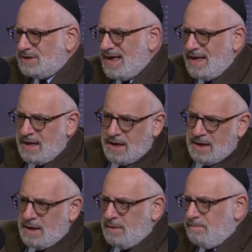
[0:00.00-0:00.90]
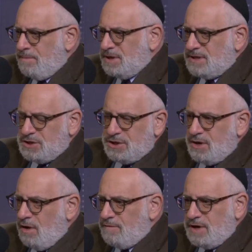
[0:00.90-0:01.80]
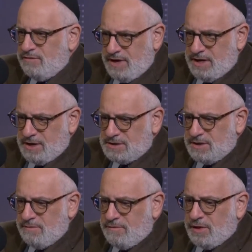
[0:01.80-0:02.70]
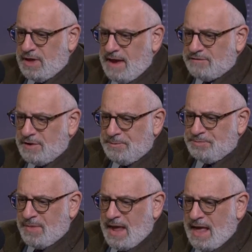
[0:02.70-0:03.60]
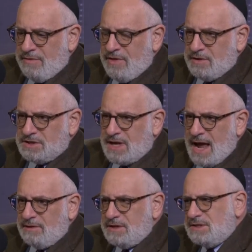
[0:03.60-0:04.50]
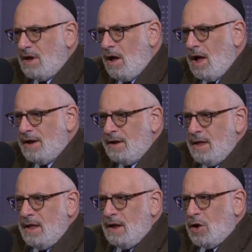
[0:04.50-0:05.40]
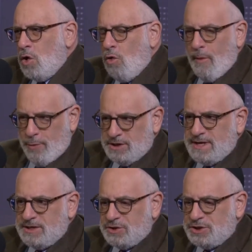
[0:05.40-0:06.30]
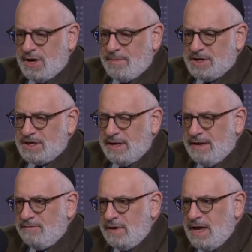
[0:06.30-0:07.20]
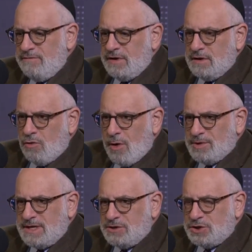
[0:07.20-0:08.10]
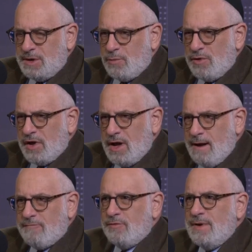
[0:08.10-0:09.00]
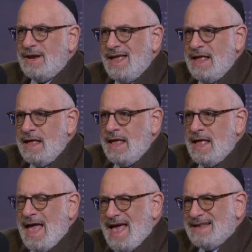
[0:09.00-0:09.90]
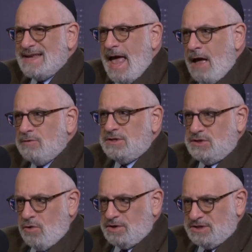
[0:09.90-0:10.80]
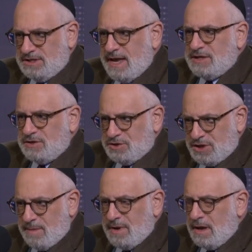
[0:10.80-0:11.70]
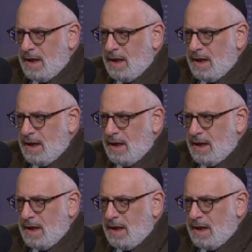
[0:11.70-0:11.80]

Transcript: a position of convenience for the left, and their silence on corporate censorship, and even corporate censorship where the government has outsourced censorship